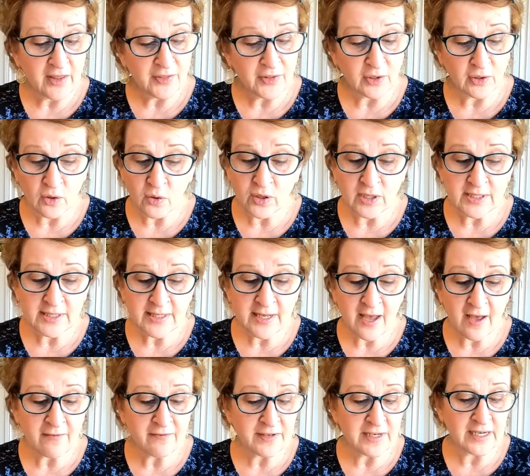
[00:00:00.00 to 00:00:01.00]
The Lord's
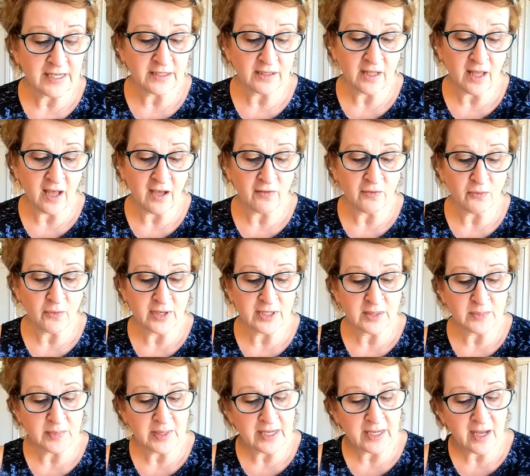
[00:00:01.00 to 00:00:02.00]
covenant love
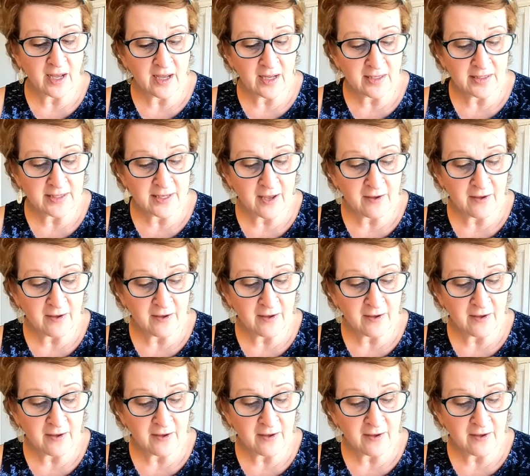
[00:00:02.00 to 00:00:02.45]
was because